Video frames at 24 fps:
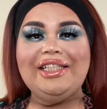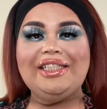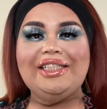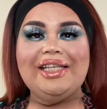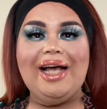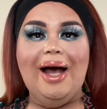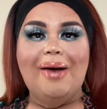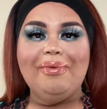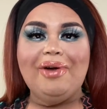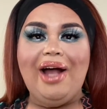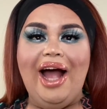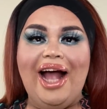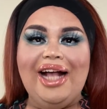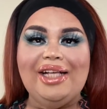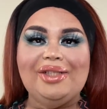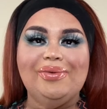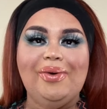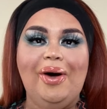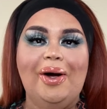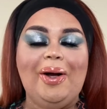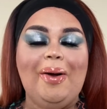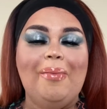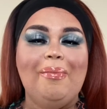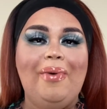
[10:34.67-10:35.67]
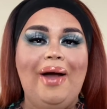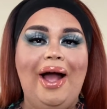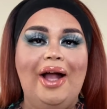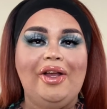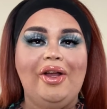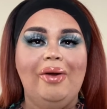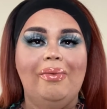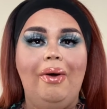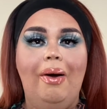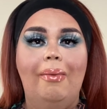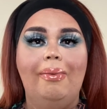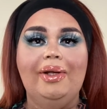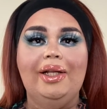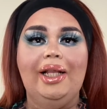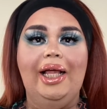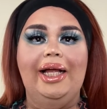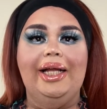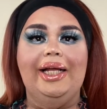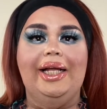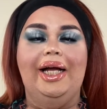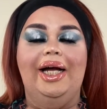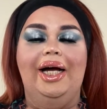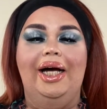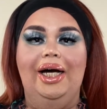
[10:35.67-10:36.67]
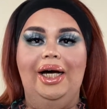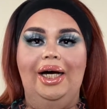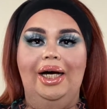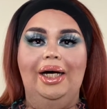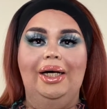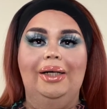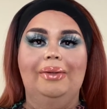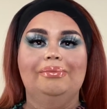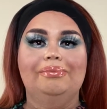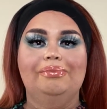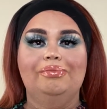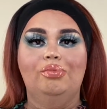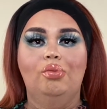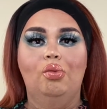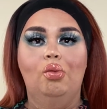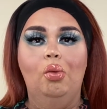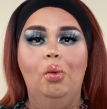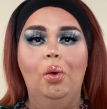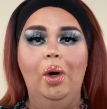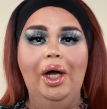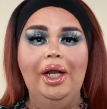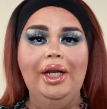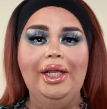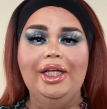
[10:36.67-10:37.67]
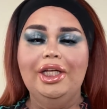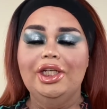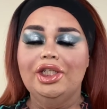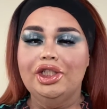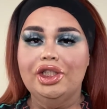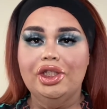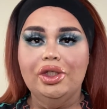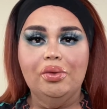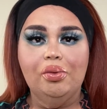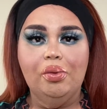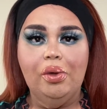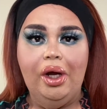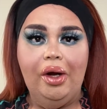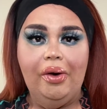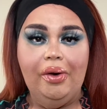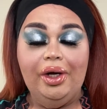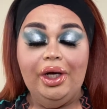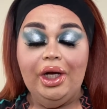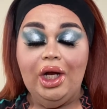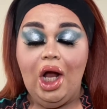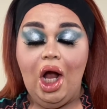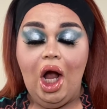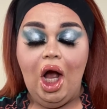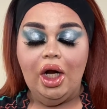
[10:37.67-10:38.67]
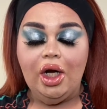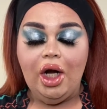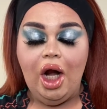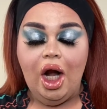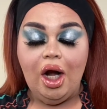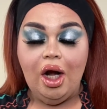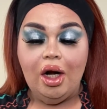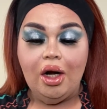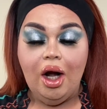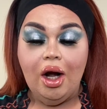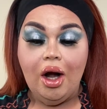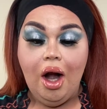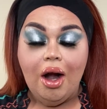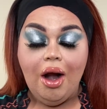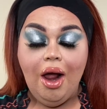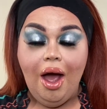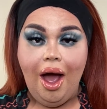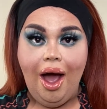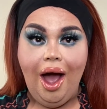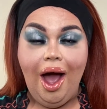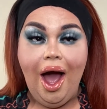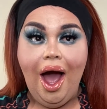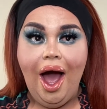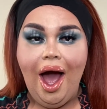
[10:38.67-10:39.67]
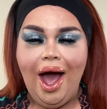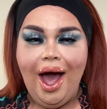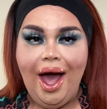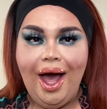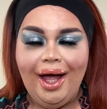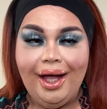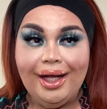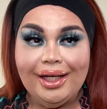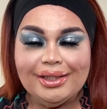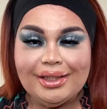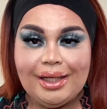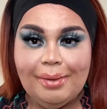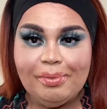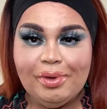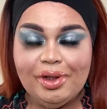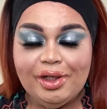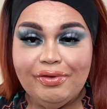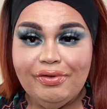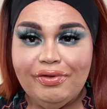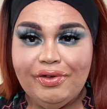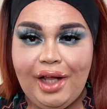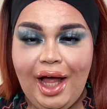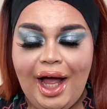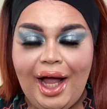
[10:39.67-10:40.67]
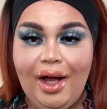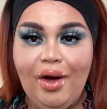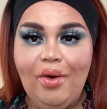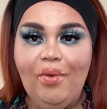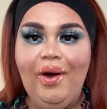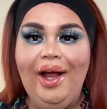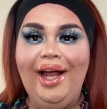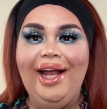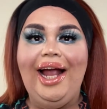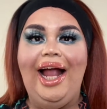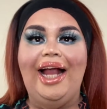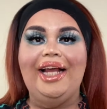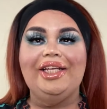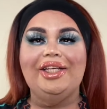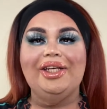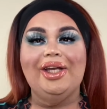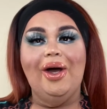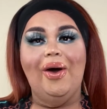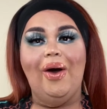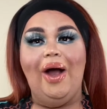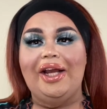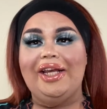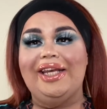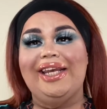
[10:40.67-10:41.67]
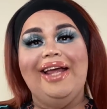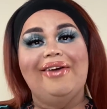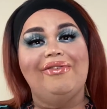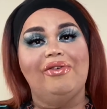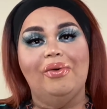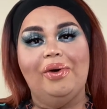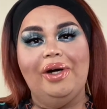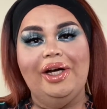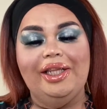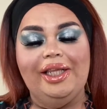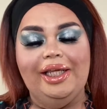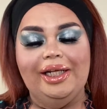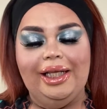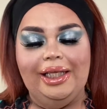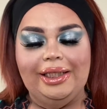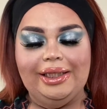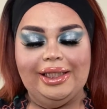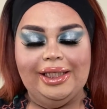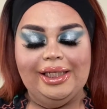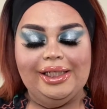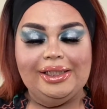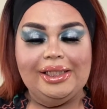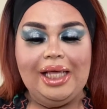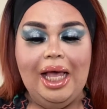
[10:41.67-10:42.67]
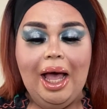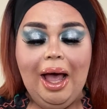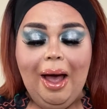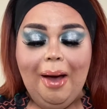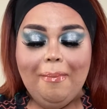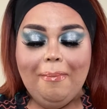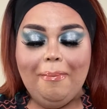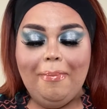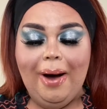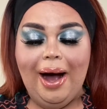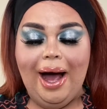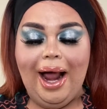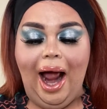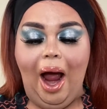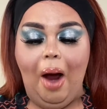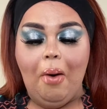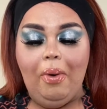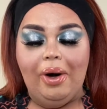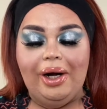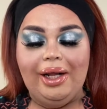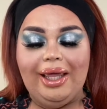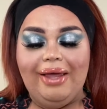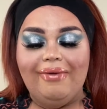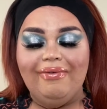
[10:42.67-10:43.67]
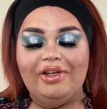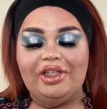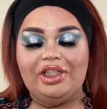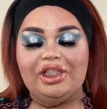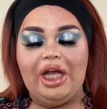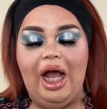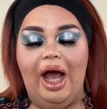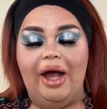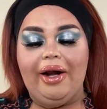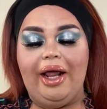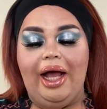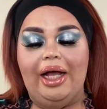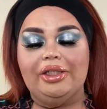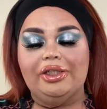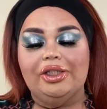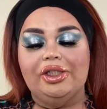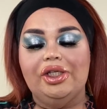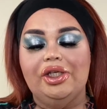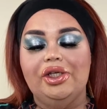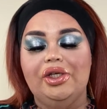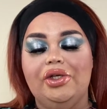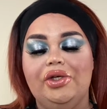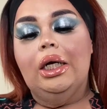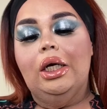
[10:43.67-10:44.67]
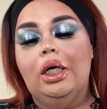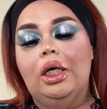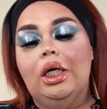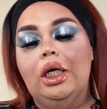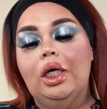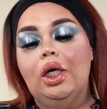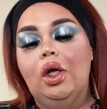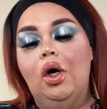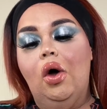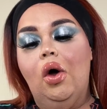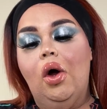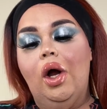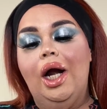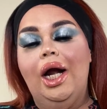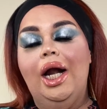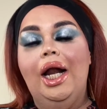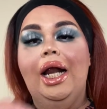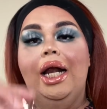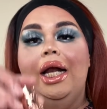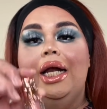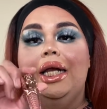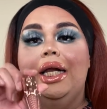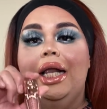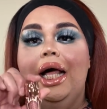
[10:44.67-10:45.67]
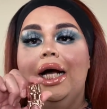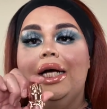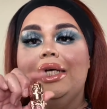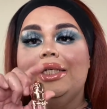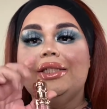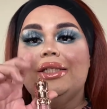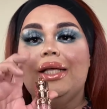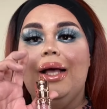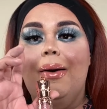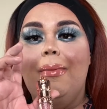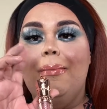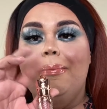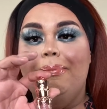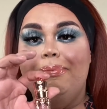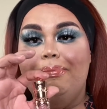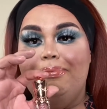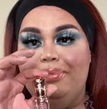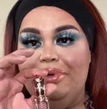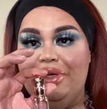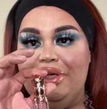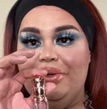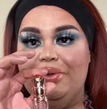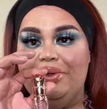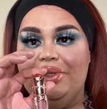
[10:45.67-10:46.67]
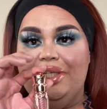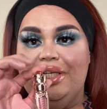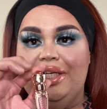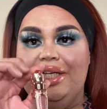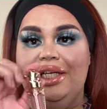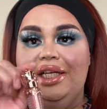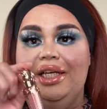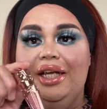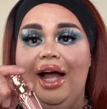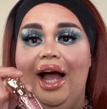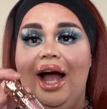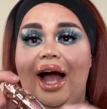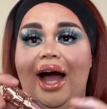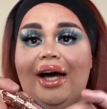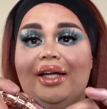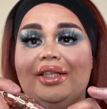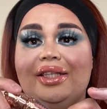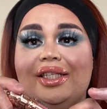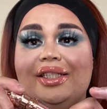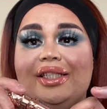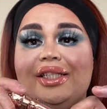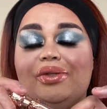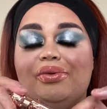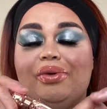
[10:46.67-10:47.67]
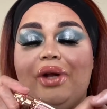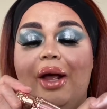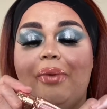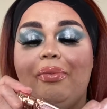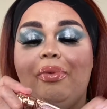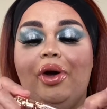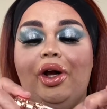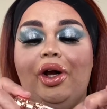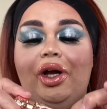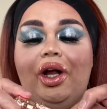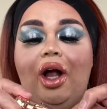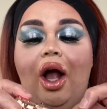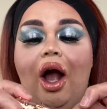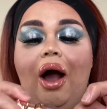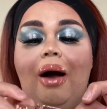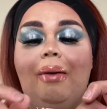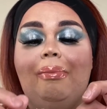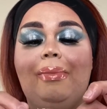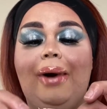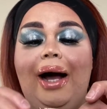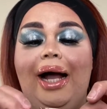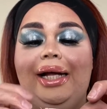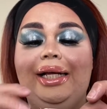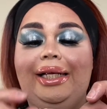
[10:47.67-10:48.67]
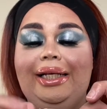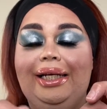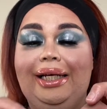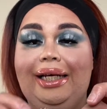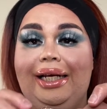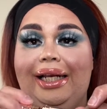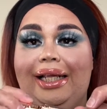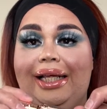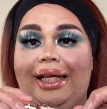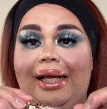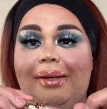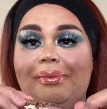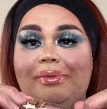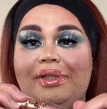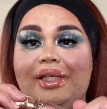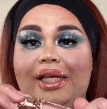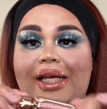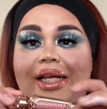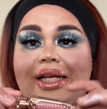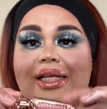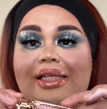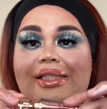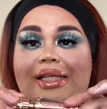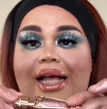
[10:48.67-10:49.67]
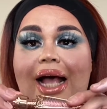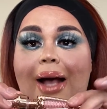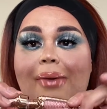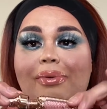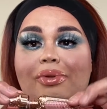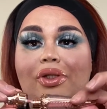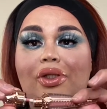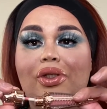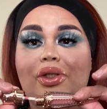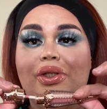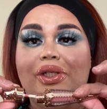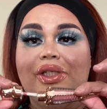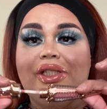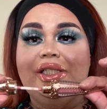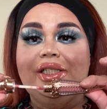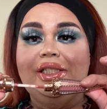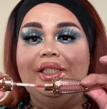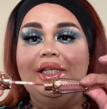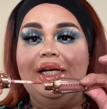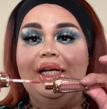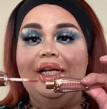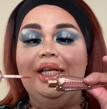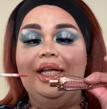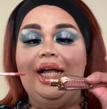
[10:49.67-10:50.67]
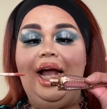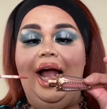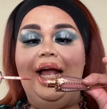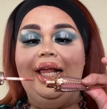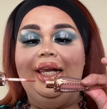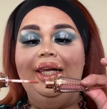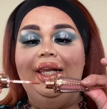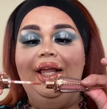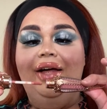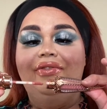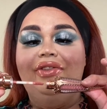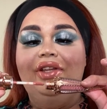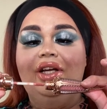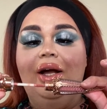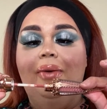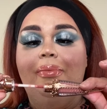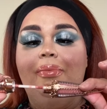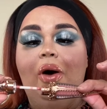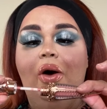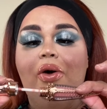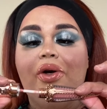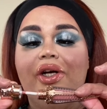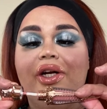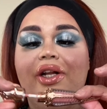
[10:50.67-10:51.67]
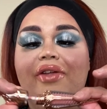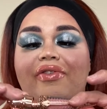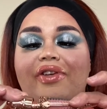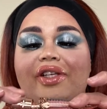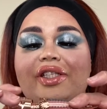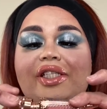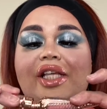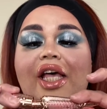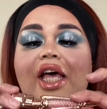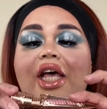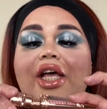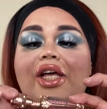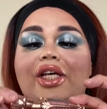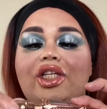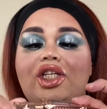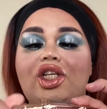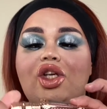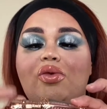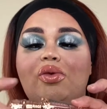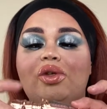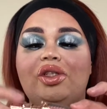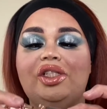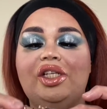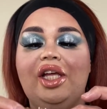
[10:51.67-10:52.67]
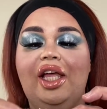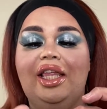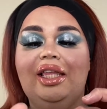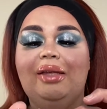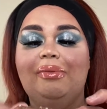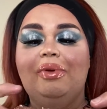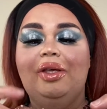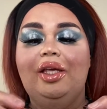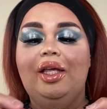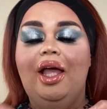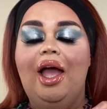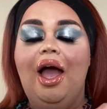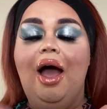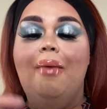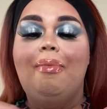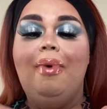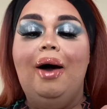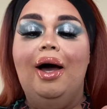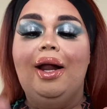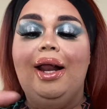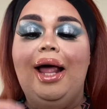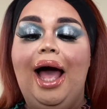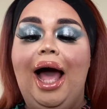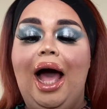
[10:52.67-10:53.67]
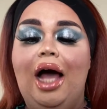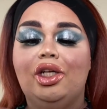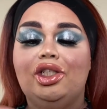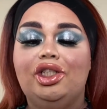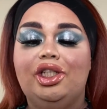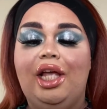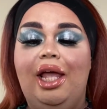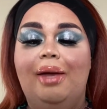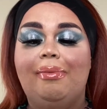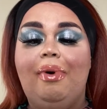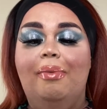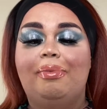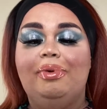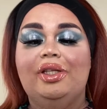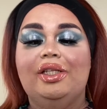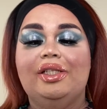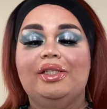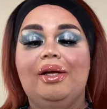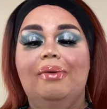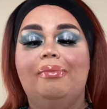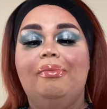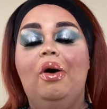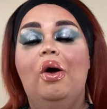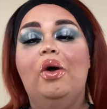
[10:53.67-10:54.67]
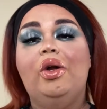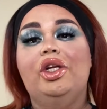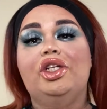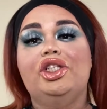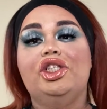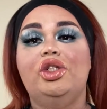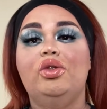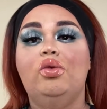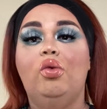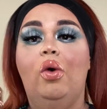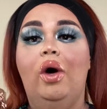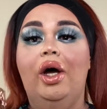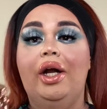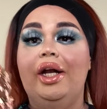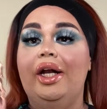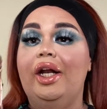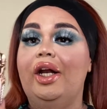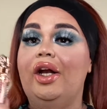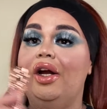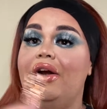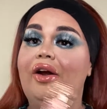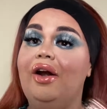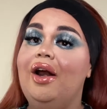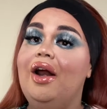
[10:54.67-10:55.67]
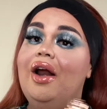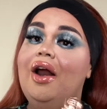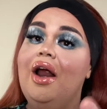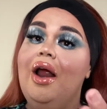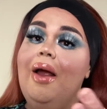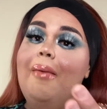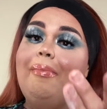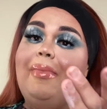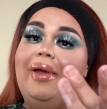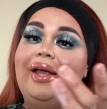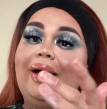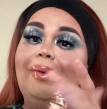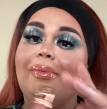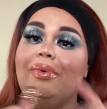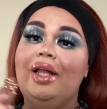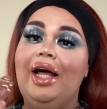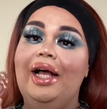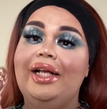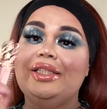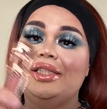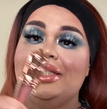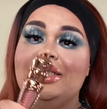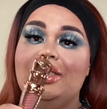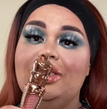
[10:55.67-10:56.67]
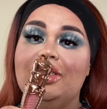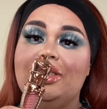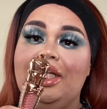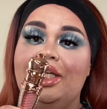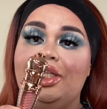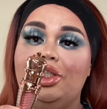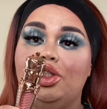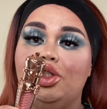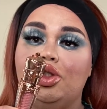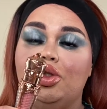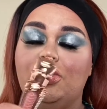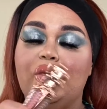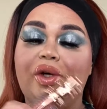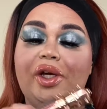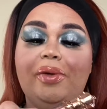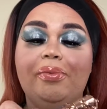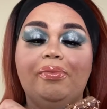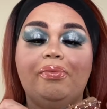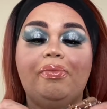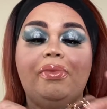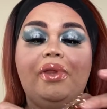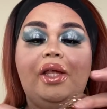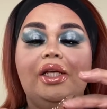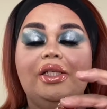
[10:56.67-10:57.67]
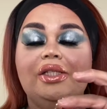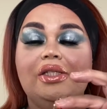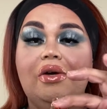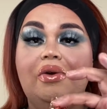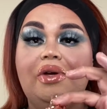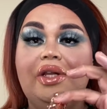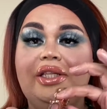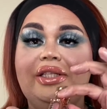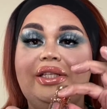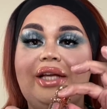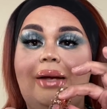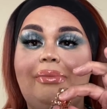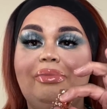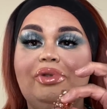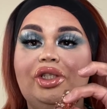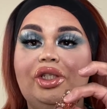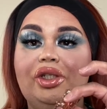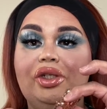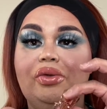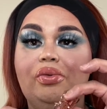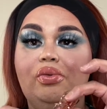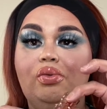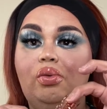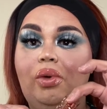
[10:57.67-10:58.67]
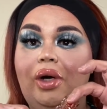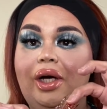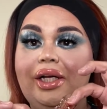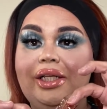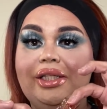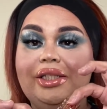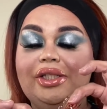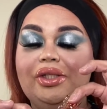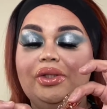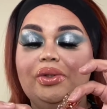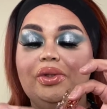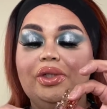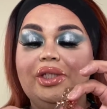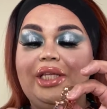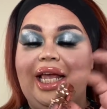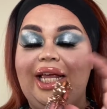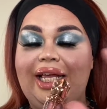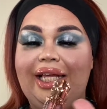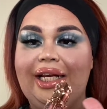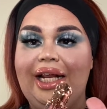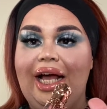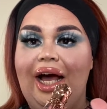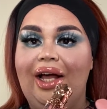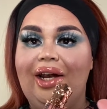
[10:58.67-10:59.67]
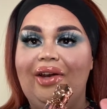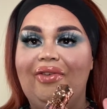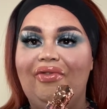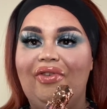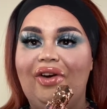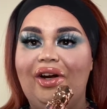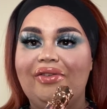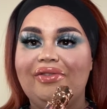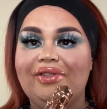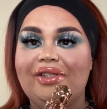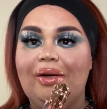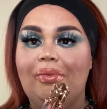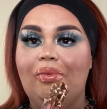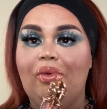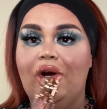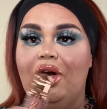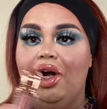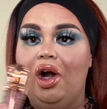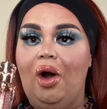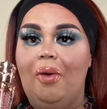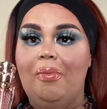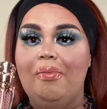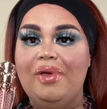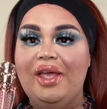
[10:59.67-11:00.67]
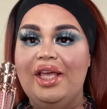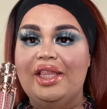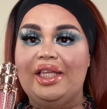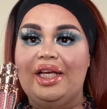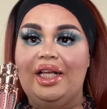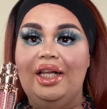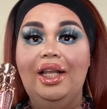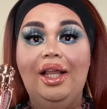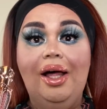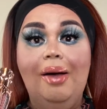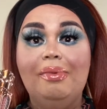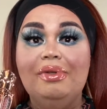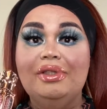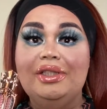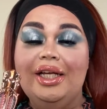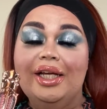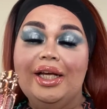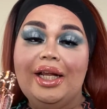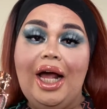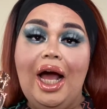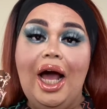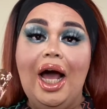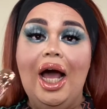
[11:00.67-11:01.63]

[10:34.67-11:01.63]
up, guys? Welcome back. You're probably like, what is she wearing on her eyes? I'm gonna fly away. I know I never wear anything like this, but I want to give a shout out to Galore Lux Beauty. This is what I'm wearing on my lips. It is absolutely stunning. I love the component of this. She was telling me about how she came up with this component. She wanted her makeup line to look like jewelry. So anytime she wanted to take it out in front of somewhere or be at the club and take it out,